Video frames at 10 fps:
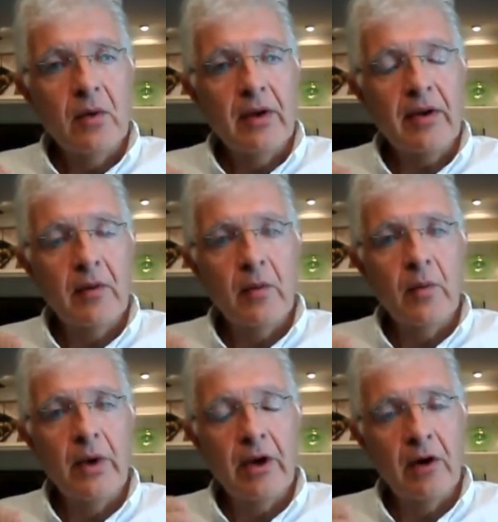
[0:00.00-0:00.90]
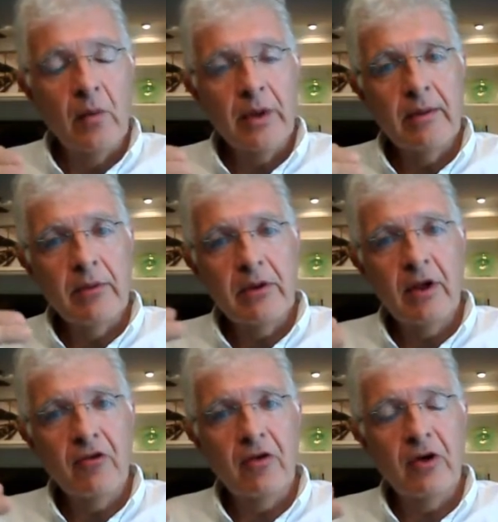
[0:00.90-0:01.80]
So we know what the
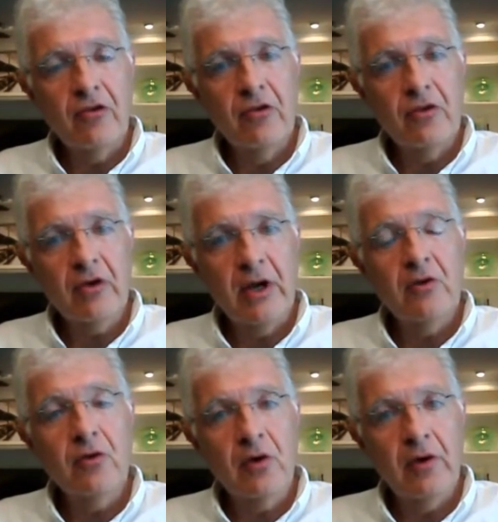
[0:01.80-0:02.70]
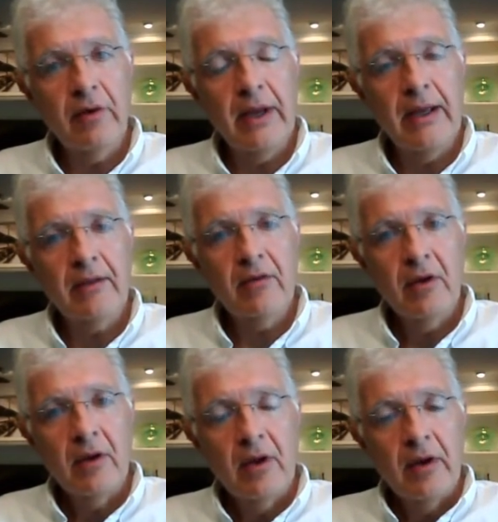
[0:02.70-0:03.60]
mutation is trying to correct,
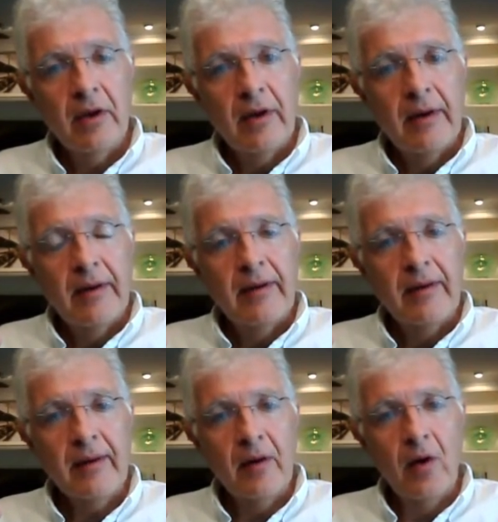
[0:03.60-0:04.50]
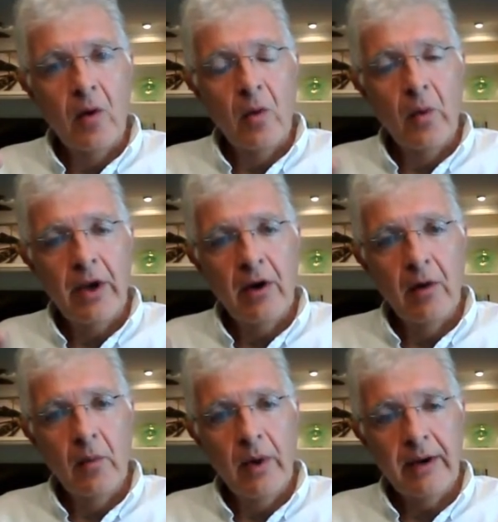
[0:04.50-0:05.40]
so we know
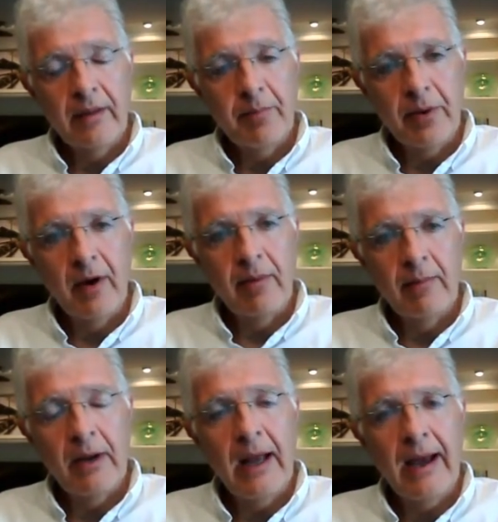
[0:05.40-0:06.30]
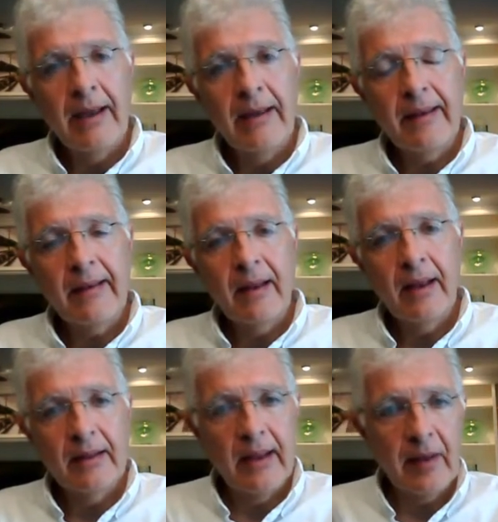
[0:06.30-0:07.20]
where the problem lies,
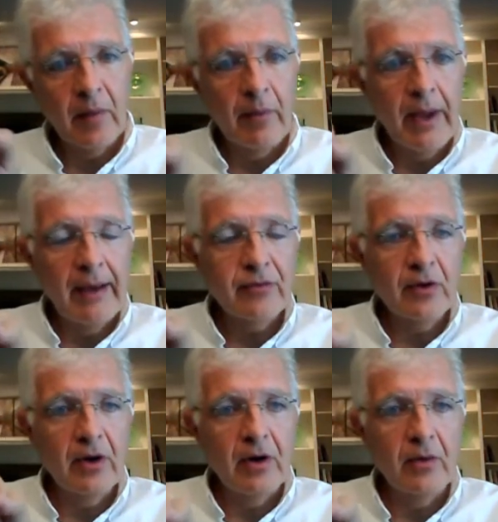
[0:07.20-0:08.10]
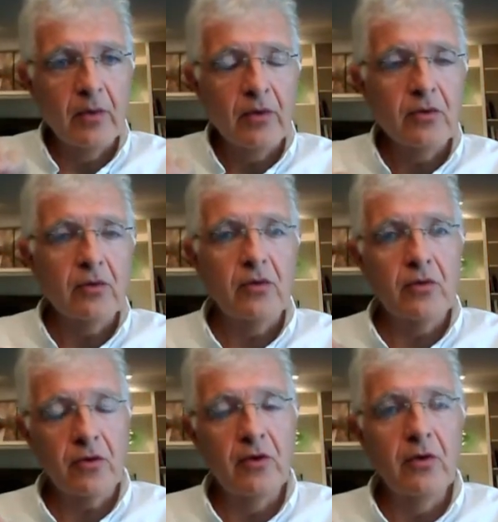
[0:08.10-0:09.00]
and that's where we have to go
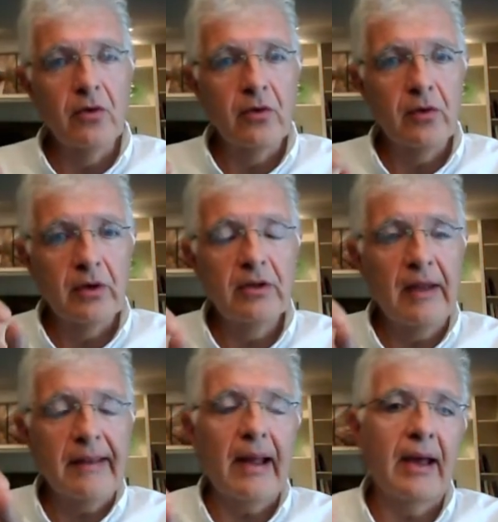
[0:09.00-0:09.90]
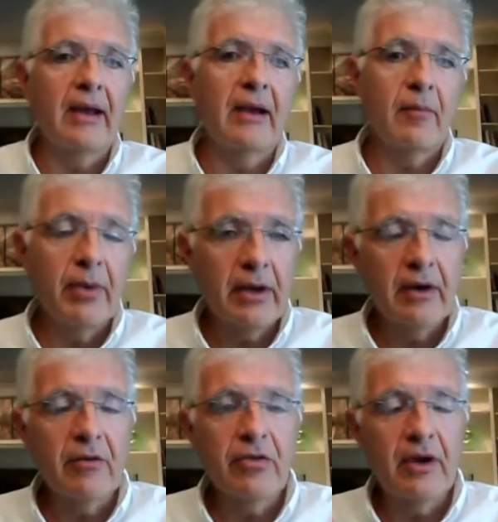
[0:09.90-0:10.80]
to design a
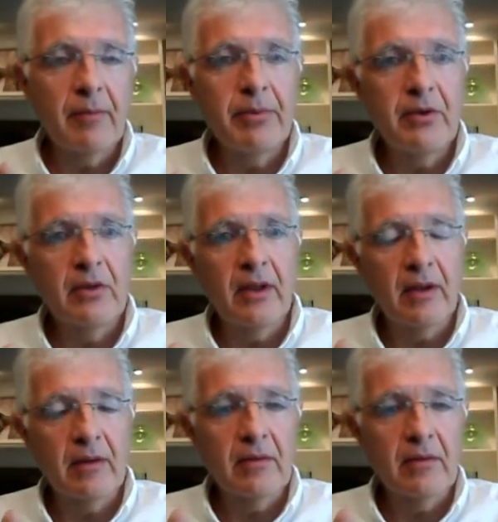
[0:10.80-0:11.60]
better therapeutic